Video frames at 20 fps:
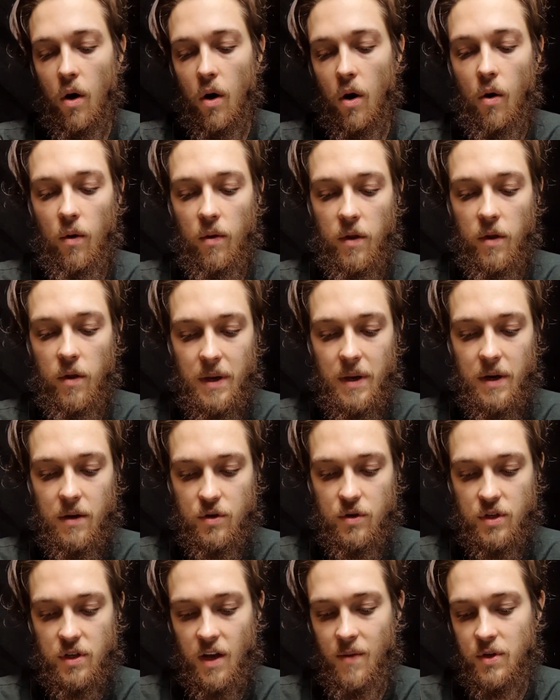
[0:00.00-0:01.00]
all the bigger
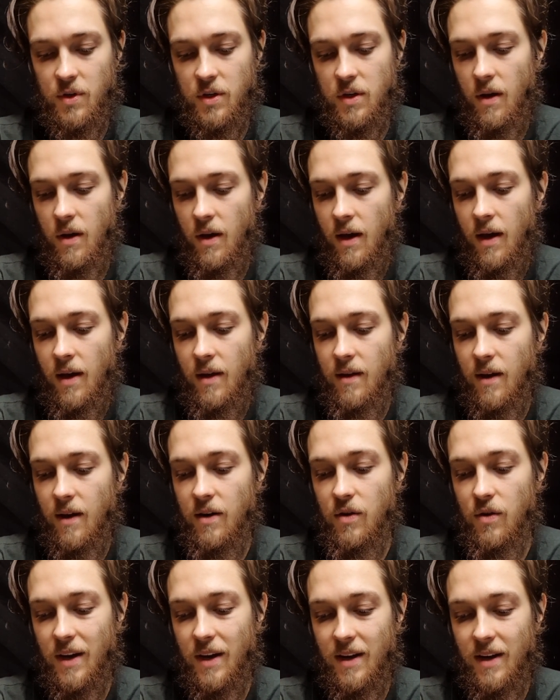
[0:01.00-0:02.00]
steps, then
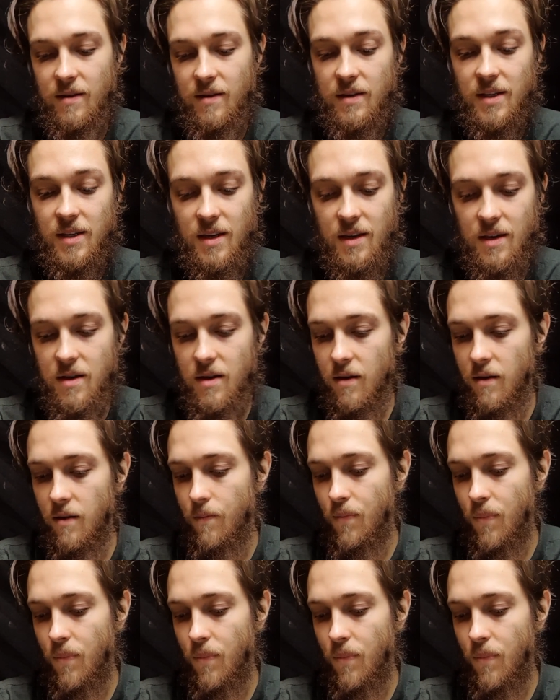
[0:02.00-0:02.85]
you can see,